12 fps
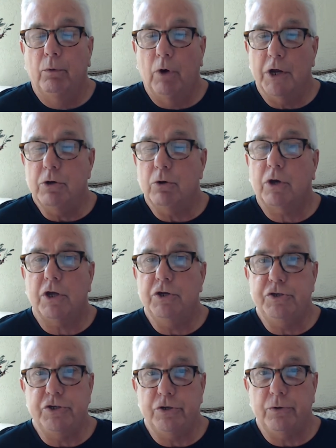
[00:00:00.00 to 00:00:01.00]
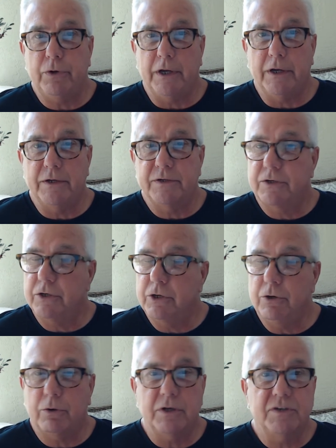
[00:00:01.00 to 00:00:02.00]
what you can do is
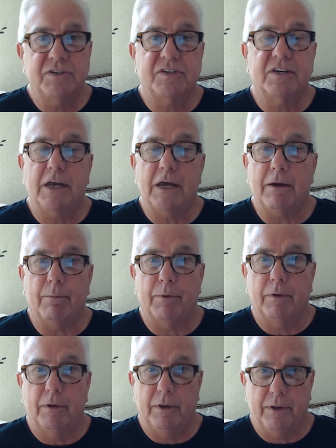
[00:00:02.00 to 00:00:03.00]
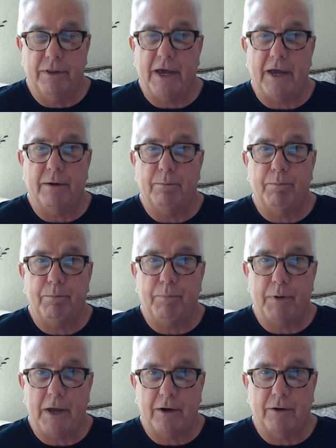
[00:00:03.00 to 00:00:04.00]
you can skip that
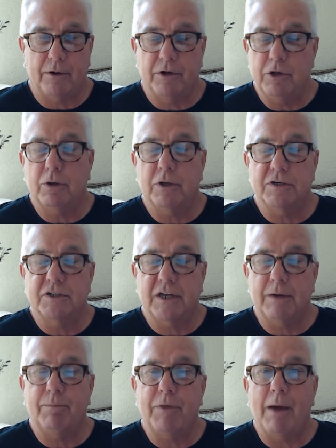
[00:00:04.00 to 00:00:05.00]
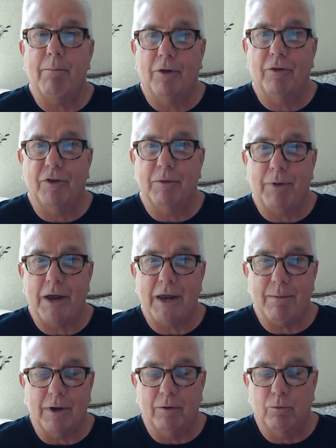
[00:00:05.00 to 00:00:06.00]
penalty. You can skip that monthly
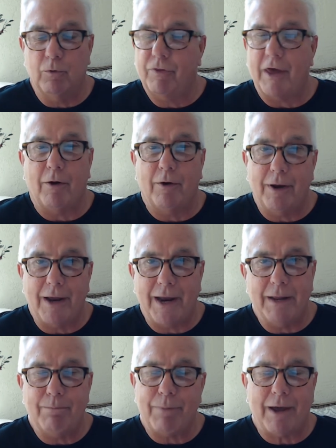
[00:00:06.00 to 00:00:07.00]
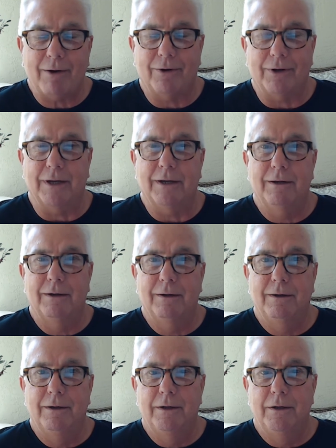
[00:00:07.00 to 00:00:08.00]
payment without any penalty.
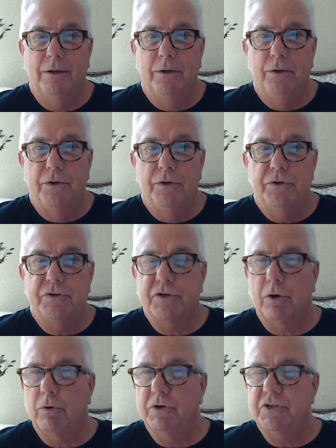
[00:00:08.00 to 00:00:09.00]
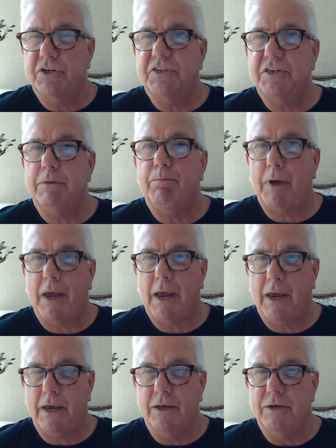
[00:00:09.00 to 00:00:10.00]
So it just
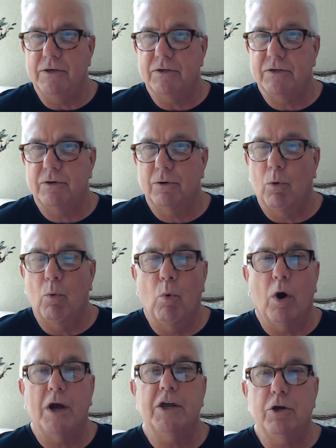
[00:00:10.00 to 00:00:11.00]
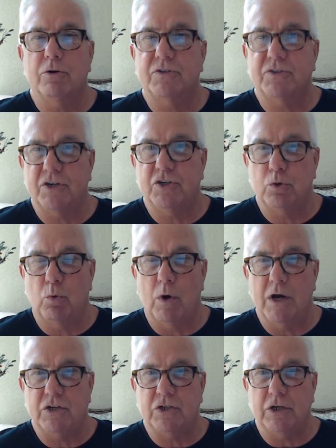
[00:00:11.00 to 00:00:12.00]
depends what your
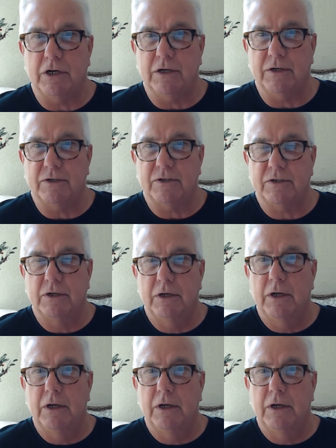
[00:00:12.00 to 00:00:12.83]
situation is